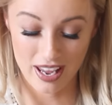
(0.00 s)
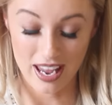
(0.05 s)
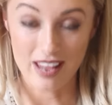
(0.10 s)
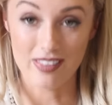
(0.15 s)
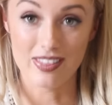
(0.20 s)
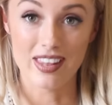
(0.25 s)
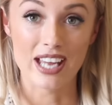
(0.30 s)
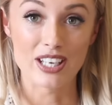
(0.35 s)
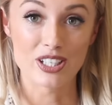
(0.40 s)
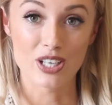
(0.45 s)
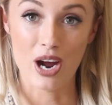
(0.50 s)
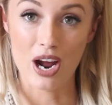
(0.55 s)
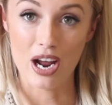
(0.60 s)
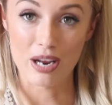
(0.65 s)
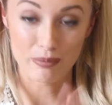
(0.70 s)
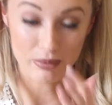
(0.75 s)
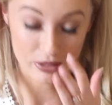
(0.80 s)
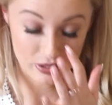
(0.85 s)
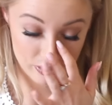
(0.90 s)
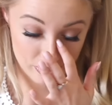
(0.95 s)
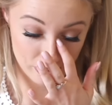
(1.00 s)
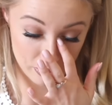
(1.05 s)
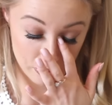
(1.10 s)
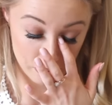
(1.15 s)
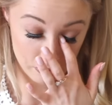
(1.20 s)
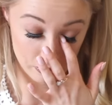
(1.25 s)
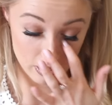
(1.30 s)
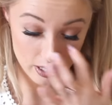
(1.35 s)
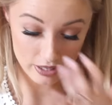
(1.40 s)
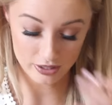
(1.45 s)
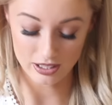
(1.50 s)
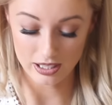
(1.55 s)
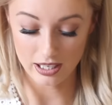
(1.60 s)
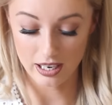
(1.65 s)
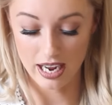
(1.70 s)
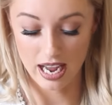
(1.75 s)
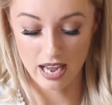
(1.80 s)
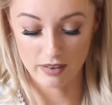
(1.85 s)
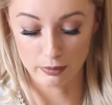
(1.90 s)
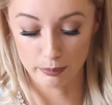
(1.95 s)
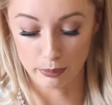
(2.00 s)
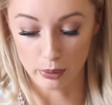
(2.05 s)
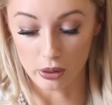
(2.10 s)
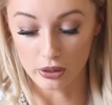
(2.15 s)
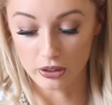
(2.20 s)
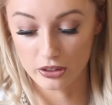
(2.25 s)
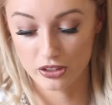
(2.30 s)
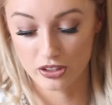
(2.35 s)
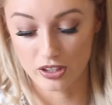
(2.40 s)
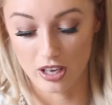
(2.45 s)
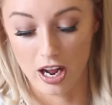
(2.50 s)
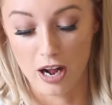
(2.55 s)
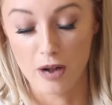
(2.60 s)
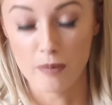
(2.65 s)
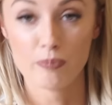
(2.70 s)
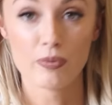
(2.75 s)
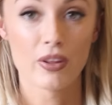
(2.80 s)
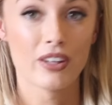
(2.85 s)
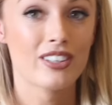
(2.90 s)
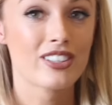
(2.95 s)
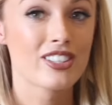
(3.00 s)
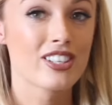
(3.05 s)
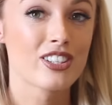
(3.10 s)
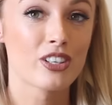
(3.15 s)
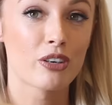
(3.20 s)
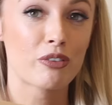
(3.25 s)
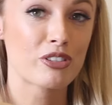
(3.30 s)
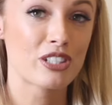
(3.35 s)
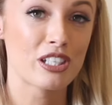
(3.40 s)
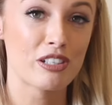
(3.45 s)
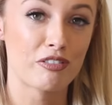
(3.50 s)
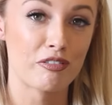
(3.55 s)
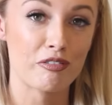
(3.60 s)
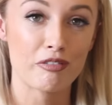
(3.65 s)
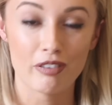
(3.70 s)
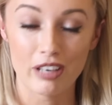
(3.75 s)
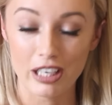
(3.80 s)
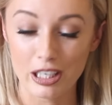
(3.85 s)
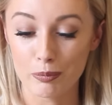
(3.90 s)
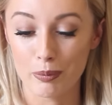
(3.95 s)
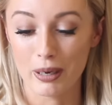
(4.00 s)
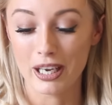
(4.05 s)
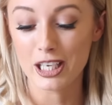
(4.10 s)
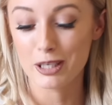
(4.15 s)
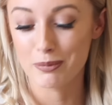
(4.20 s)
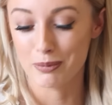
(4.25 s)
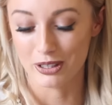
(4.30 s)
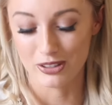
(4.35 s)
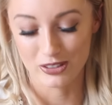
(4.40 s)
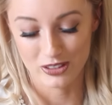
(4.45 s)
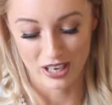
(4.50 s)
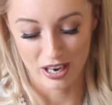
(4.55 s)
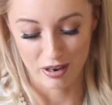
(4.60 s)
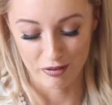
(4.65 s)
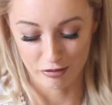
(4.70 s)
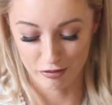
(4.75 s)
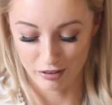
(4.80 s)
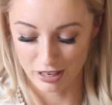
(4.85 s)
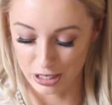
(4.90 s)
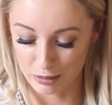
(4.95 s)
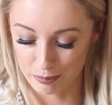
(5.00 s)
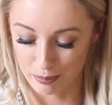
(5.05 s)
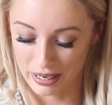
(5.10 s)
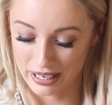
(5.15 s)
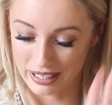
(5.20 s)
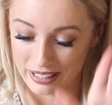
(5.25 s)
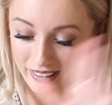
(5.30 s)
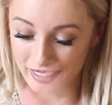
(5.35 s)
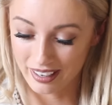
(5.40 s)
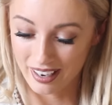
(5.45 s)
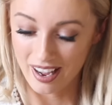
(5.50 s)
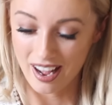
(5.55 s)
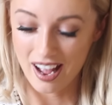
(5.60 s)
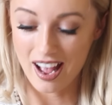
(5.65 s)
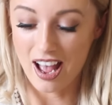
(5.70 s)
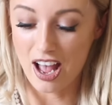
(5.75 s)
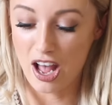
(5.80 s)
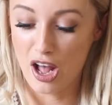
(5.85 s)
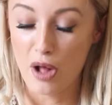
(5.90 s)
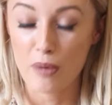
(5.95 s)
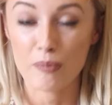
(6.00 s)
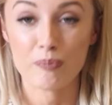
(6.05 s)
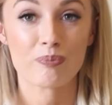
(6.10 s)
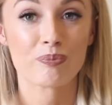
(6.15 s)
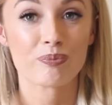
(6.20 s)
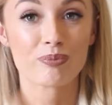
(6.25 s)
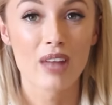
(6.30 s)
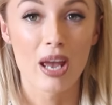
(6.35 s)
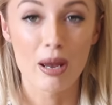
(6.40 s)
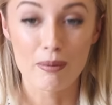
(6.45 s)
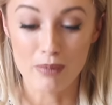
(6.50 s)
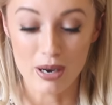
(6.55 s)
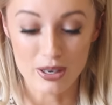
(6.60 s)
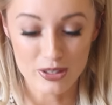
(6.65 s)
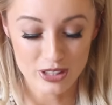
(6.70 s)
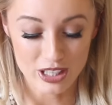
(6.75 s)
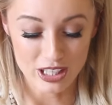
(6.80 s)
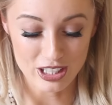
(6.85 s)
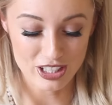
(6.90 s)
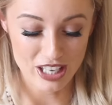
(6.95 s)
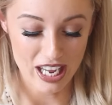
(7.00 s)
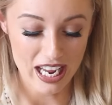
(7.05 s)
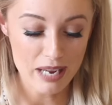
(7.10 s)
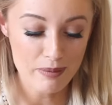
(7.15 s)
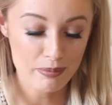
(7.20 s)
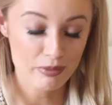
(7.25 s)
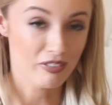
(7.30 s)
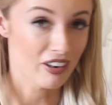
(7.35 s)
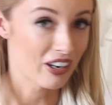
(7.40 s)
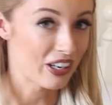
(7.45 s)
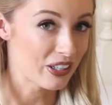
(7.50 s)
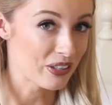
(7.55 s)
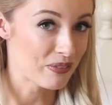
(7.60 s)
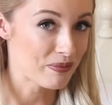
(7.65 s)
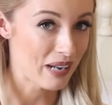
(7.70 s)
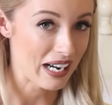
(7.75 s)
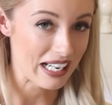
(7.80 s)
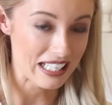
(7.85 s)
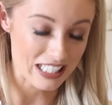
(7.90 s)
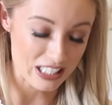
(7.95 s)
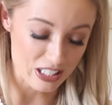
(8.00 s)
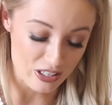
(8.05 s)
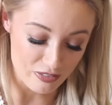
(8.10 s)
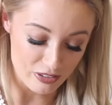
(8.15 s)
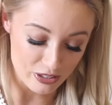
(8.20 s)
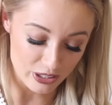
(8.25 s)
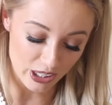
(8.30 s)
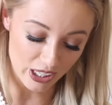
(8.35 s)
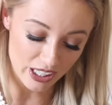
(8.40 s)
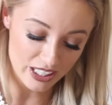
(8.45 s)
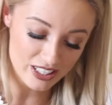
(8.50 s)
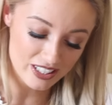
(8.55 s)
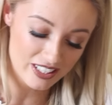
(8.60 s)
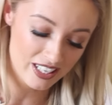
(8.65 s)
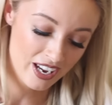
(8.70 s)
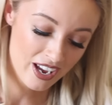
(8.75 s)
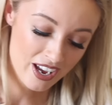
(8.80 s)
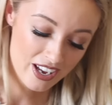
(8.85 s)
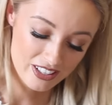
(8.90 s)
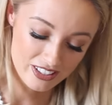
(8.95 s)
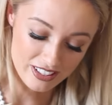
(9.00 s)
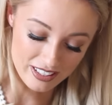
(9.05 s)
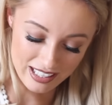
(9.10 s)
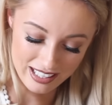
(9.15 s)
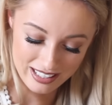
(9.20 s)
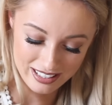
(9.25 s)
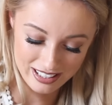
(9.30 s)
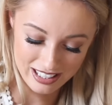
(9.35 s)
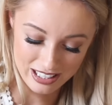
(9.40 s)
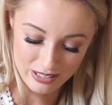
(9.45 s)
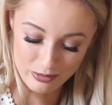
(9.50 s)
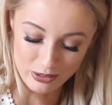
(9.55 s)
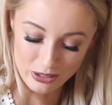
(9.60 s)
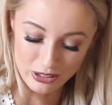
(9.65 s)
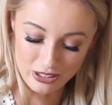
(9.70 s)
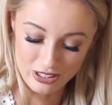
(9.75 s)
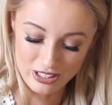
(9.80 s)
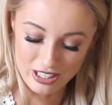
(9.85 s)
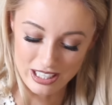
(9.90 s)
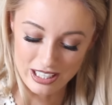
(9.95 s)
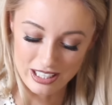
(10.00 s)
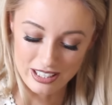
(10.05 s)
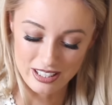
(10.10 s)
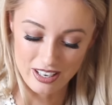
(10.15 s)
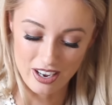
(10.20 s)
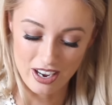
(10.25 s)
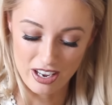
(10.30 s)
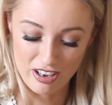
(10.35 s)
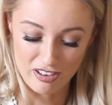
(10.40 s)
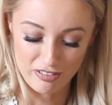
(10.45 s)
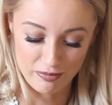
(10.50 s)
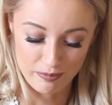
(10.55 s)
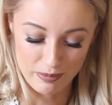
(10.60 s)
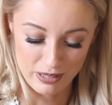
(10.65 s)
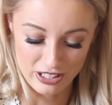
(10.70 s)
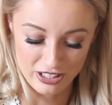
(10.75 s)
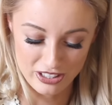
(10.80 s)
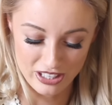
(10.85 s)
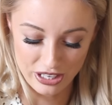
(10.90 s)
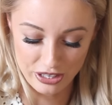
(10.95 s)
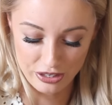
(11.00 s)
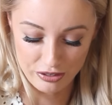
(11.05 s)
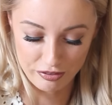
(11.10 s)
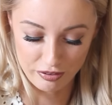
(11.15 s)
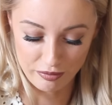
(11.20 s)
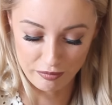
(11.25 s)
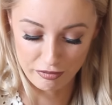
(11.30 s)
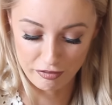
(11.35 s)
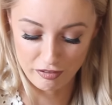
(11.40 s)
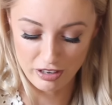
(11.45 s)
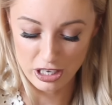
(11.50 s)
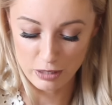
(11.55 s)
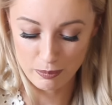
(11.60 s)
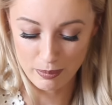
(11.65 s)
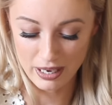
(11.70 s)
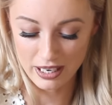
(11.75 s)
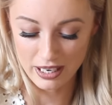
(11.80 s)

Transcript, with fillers: in their time. So lastly I have a box, and this is obviously from Fake Bake because they have Fake Bake masking tape, very good branding of you guys. So let's see what goodies I have been sent from Fake